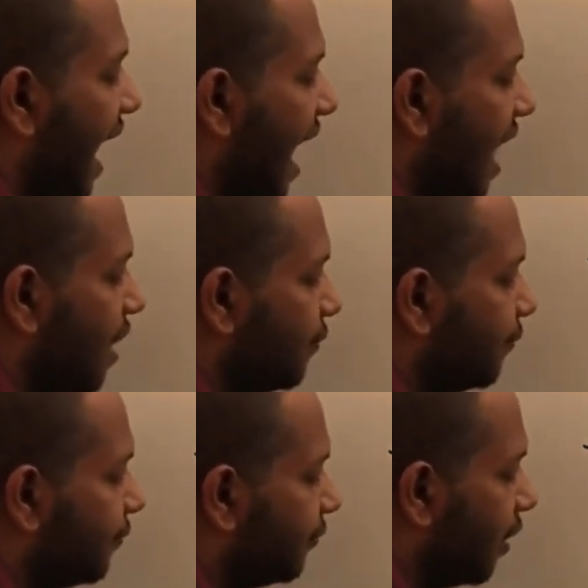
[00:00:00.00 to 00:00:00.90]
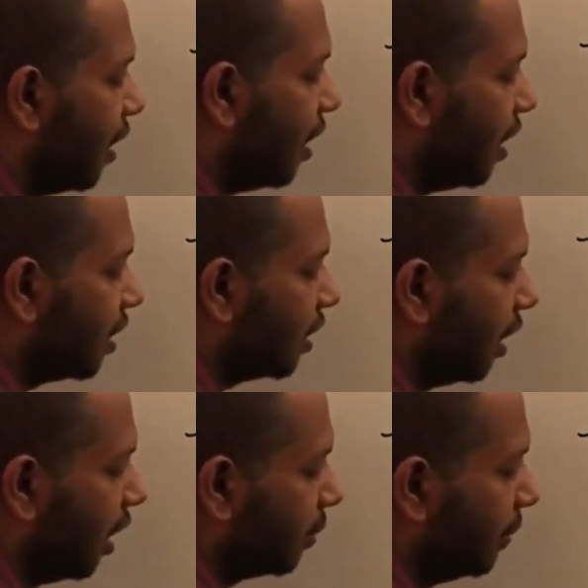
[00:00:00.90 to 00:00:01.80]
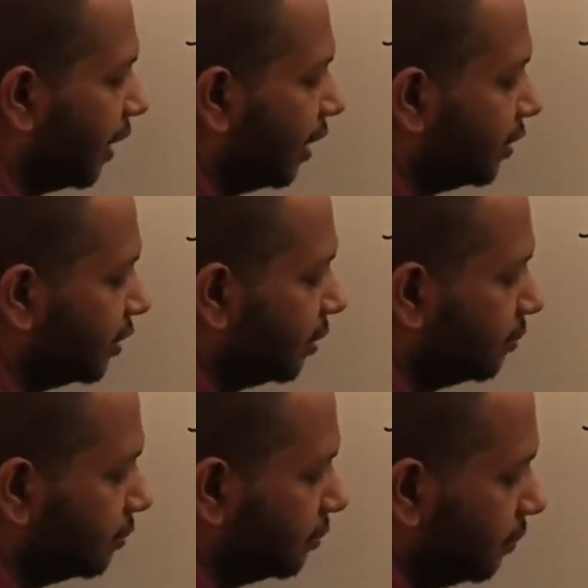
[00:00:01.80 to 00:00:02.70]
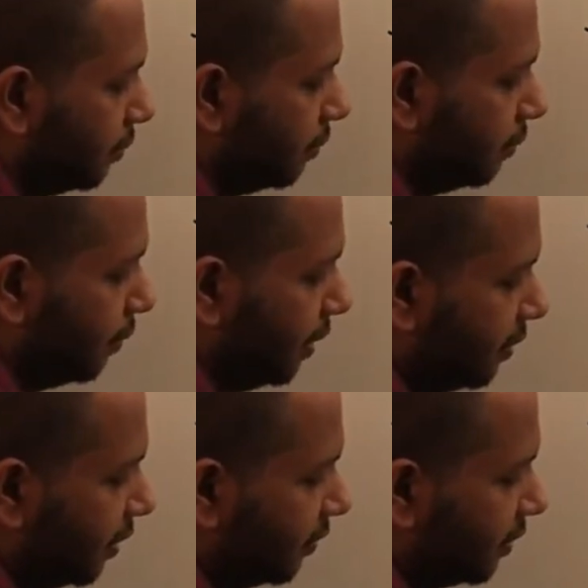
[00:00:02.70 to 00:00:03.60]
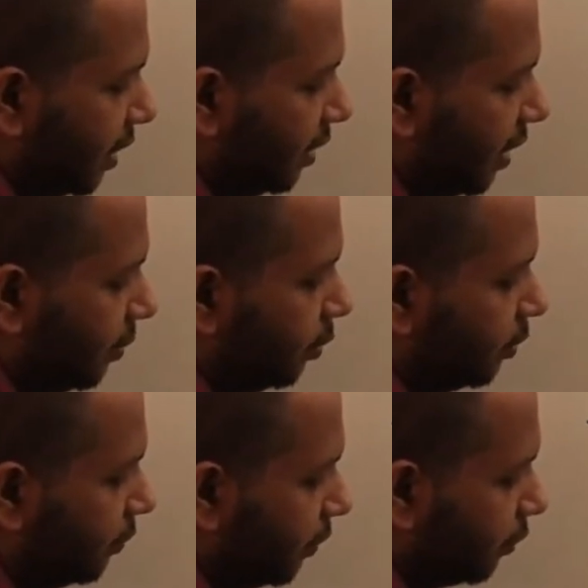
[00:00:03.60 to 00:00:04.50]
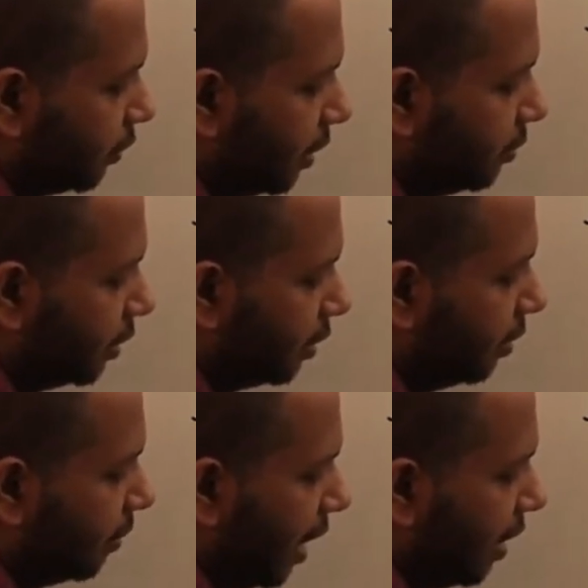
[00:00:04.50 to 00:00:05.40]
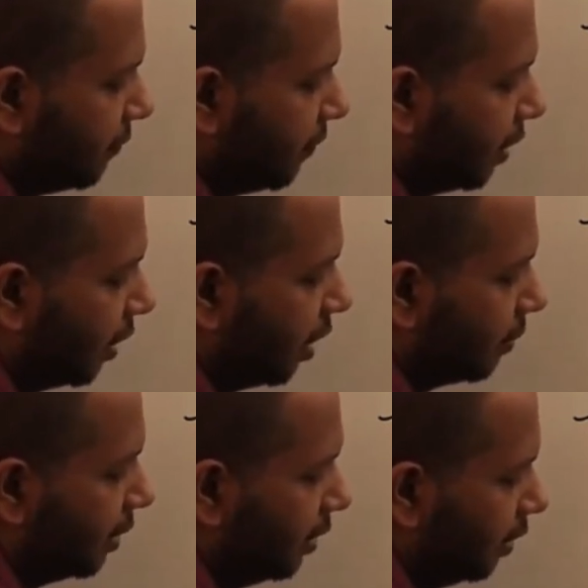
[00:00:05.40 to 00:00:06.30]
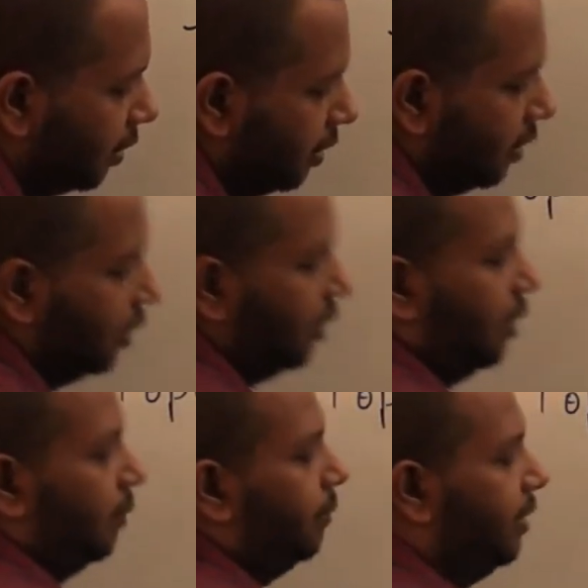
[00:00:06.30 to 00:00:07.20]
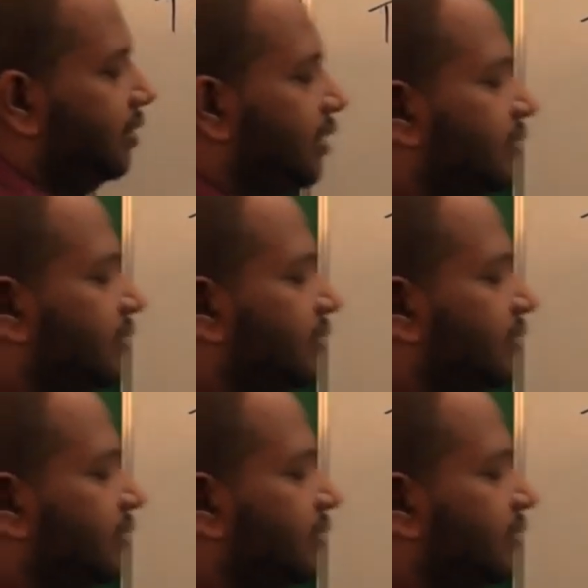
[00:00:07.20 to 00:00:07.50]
alpha carbon atom. Please understand, I am using first time the term alpha carbon. Please